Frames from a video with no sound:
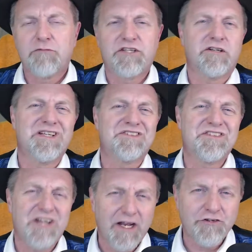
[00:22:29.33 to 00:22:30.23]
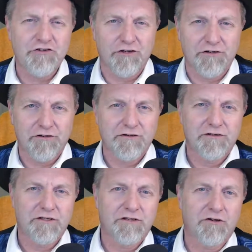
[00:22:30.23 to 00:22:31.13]
But there is tension.
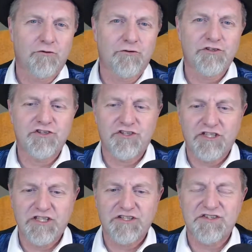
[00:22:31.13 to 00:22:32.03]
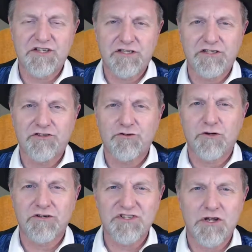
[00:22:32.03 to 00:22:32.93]
You know, she is thinking to
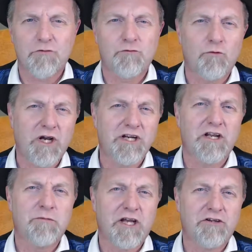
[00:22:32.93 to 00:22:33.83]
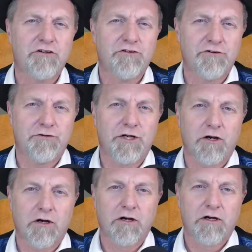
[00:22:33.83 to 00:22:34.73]
herself, what am I going to do
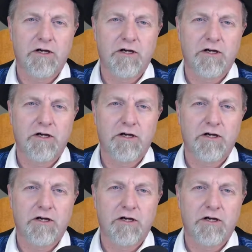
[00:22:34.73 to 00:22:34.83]
here?